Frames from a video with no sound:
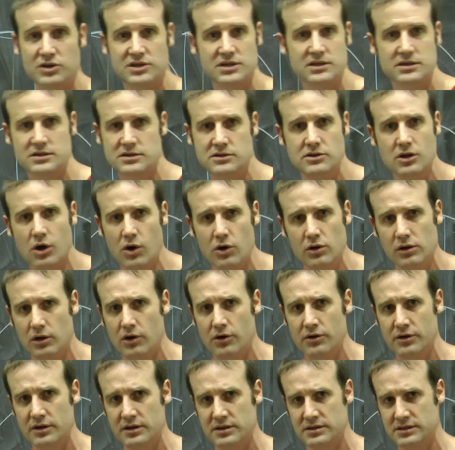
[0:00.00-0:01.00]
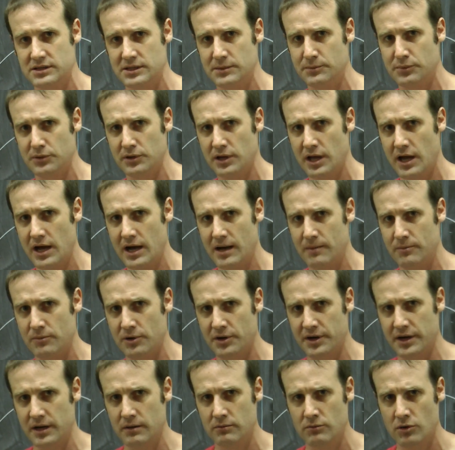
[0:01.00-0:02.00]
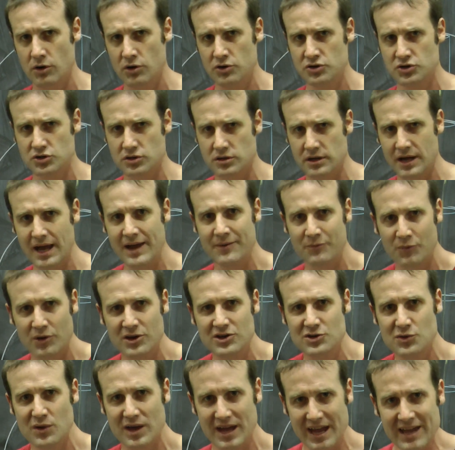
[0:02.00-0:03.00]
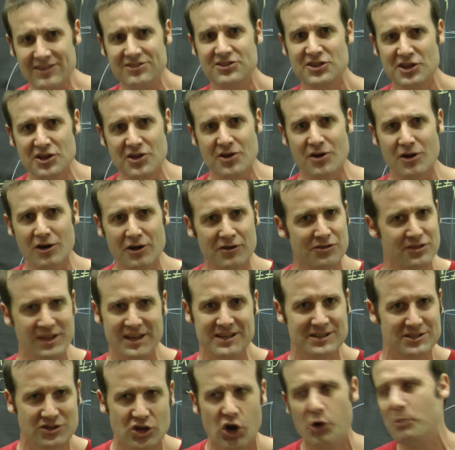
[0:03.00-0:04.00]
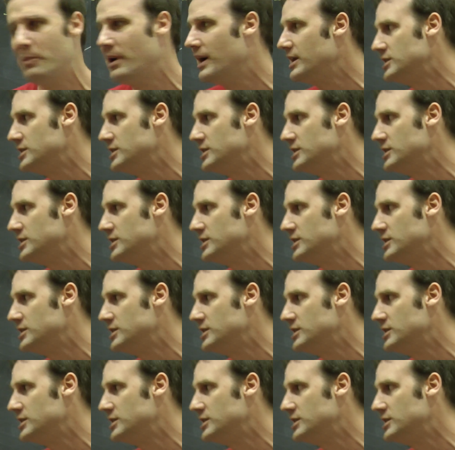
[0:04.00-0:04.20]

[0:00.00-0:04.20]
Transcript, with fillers: which is no longer simple harmonic motion. And when you hit the Earth, that's not